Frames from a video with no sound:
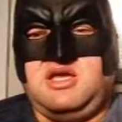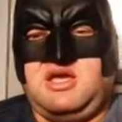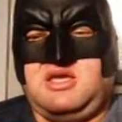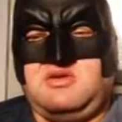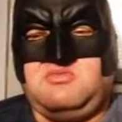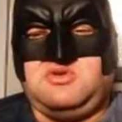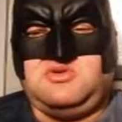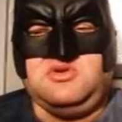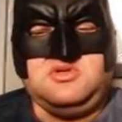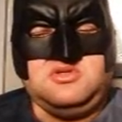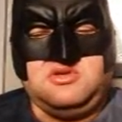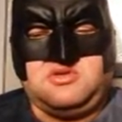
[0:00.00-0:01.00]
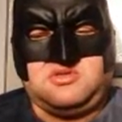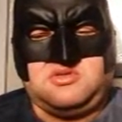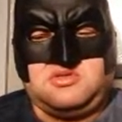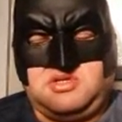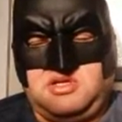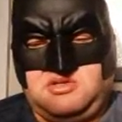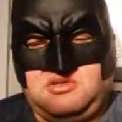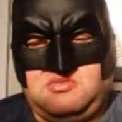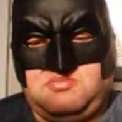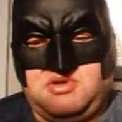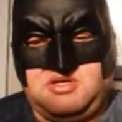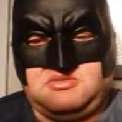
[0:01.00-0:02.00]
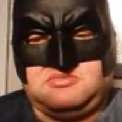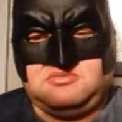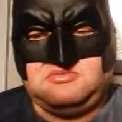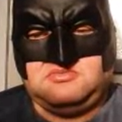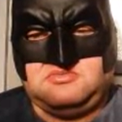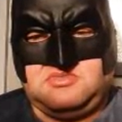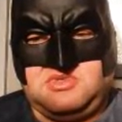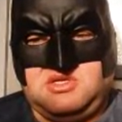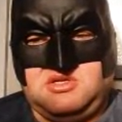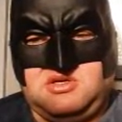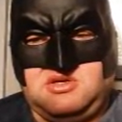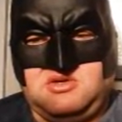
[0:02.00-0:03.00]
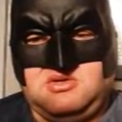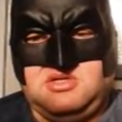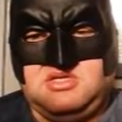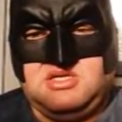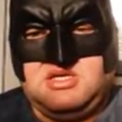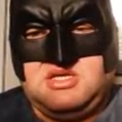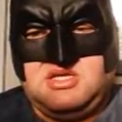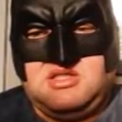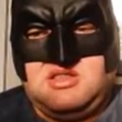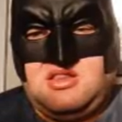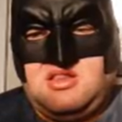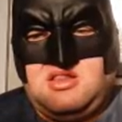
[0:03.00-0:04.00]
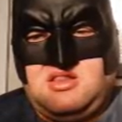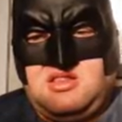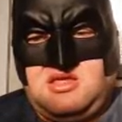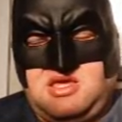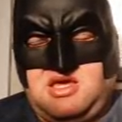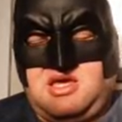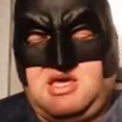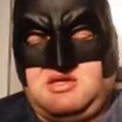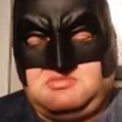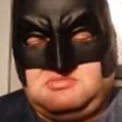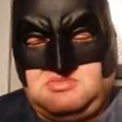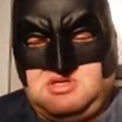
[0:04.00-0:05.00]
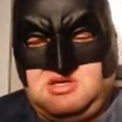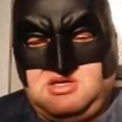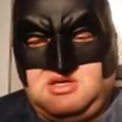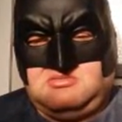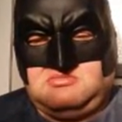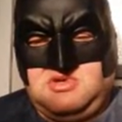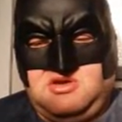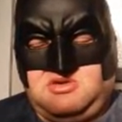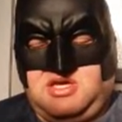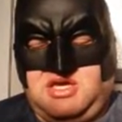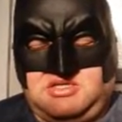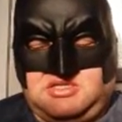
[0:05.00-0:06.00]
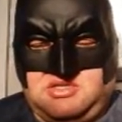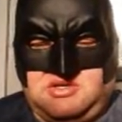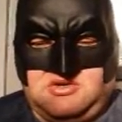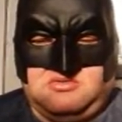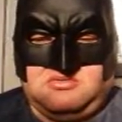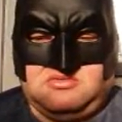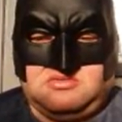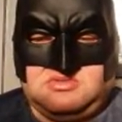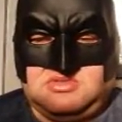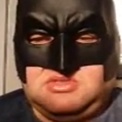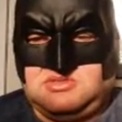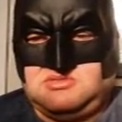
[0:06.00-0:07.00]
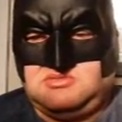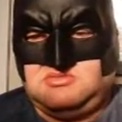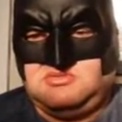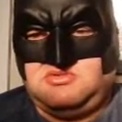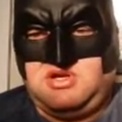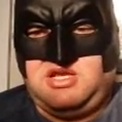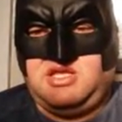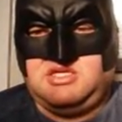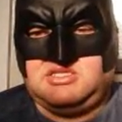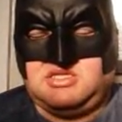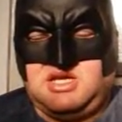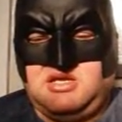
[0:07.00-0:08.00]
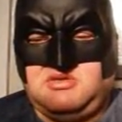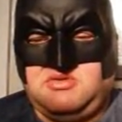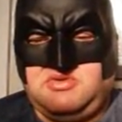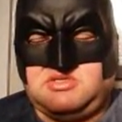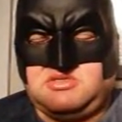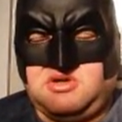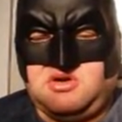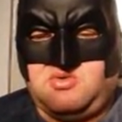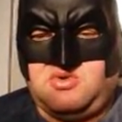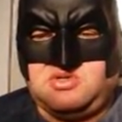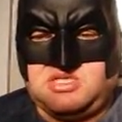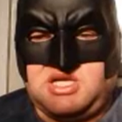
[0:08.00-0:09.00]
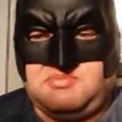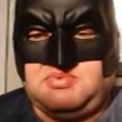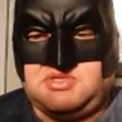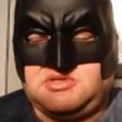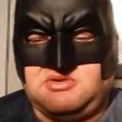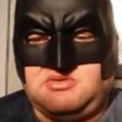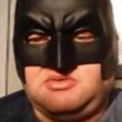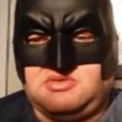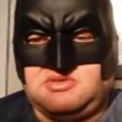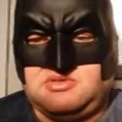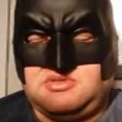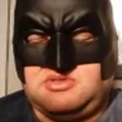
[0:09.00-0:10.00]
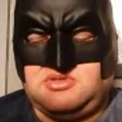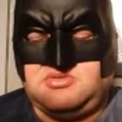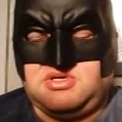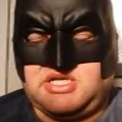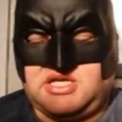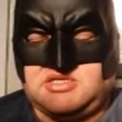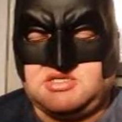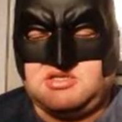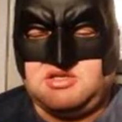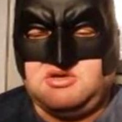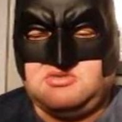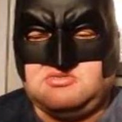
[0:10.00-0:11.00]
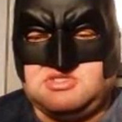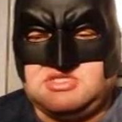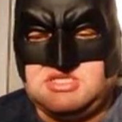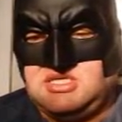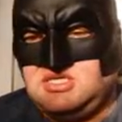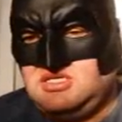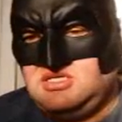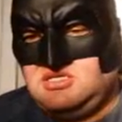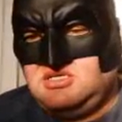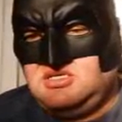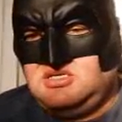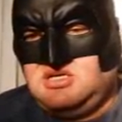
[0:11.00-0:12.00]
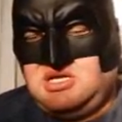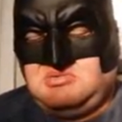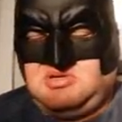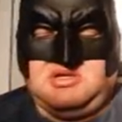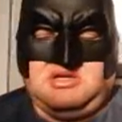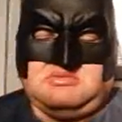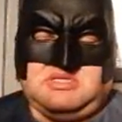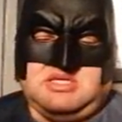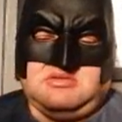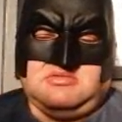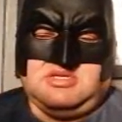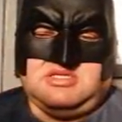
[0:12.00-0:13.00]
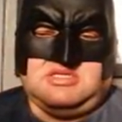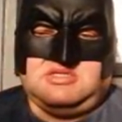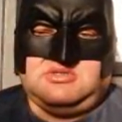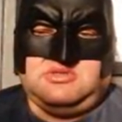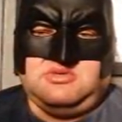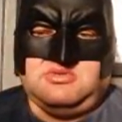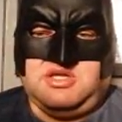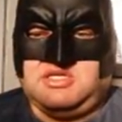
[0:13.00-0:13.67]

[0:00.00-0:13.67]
I get what George Lucas was trying to do, but you know, yeah. Okay, so ratings. I'm giving Star Wars Episode 2: Attack of the Clones. I'm gonna have to get this 2